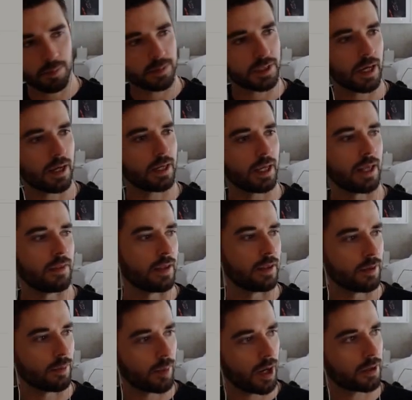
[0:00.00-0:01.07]
set and then
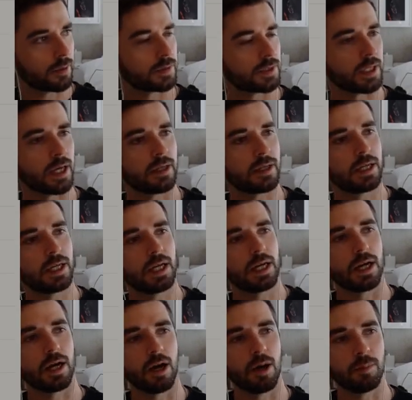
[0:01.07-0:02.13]
the bottom set,
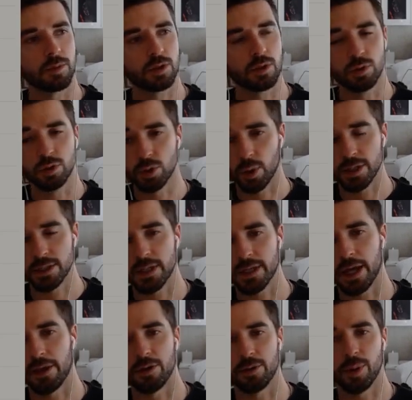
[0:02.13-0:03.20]
to join
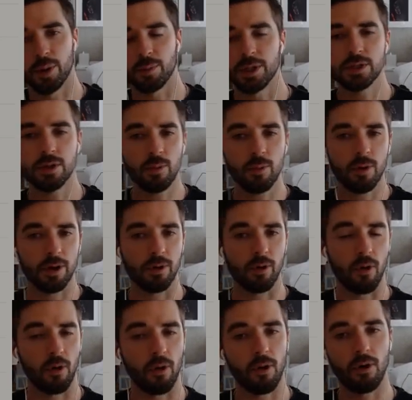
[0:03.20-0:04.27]
together, but we don't want
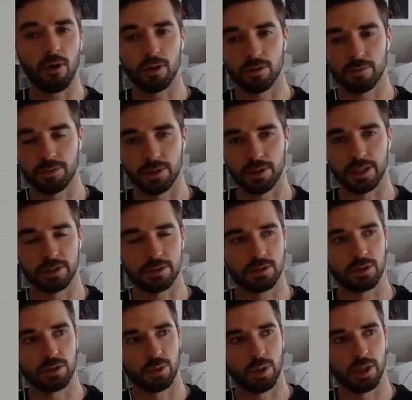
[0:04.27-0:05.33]
all of the list
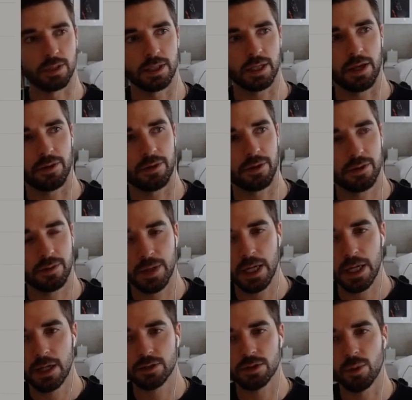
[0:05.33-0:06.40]
to join together.
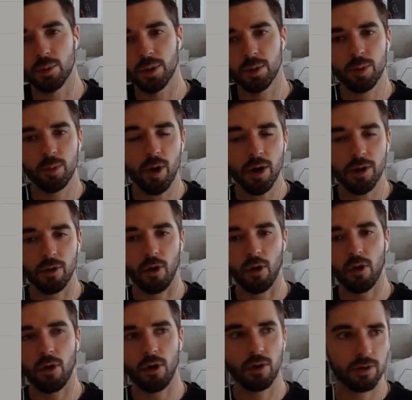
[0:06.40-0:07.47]
So when we want
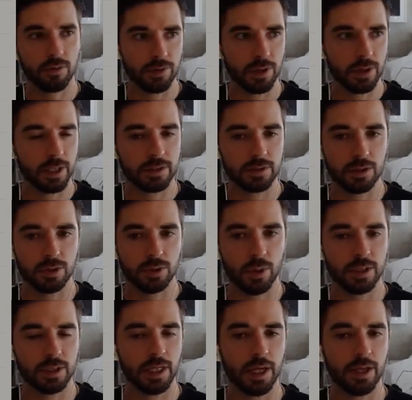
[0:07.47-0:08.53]
all of the list to join
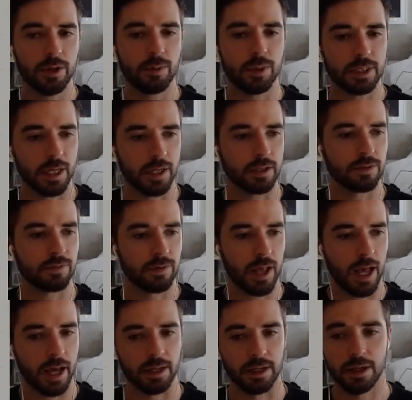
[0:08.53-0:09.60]
together, we tend to
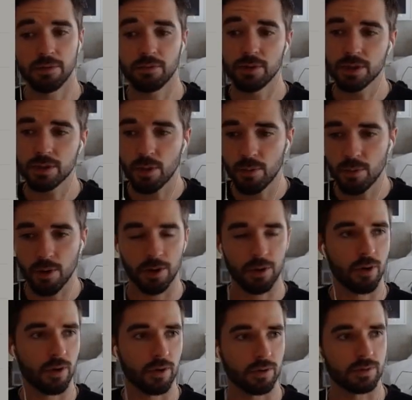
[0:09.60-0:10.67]
flatten. If we don't want
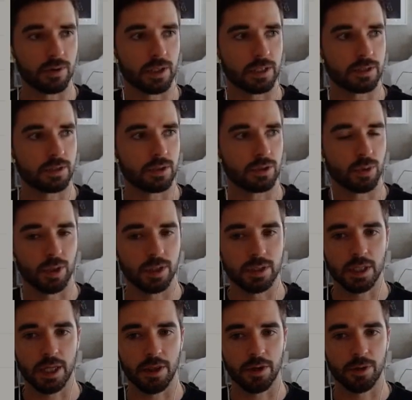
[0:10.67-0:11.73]
all of the list to join
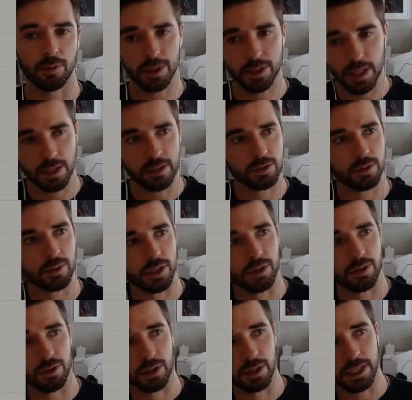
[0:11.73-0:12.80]
together, we tend to
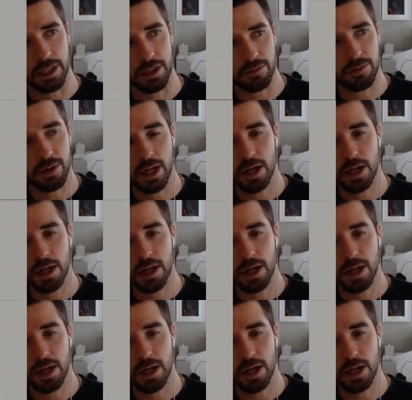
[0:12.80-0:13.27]
either leave